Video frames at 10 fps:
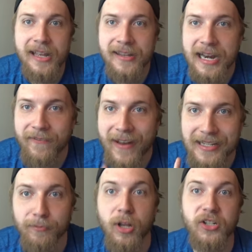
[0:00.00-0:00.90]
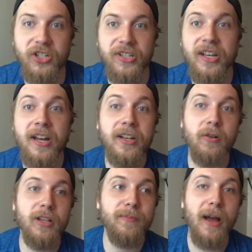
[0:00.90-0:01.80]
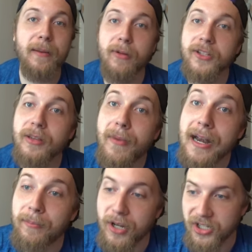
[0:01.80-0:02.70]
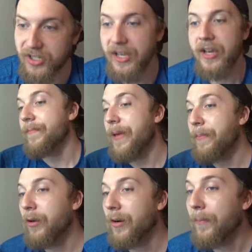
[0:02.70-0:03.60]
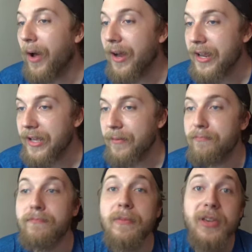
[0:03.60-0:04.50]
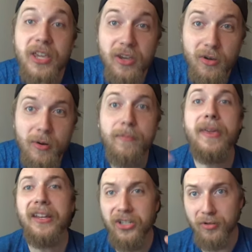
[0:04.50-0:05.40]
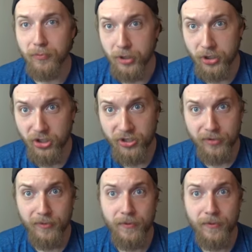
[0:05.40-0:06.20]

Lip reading: Danny Phantom plushes. No one's buying Plus One Minun plushes. People are buying Mimikyu and Pikachu merch.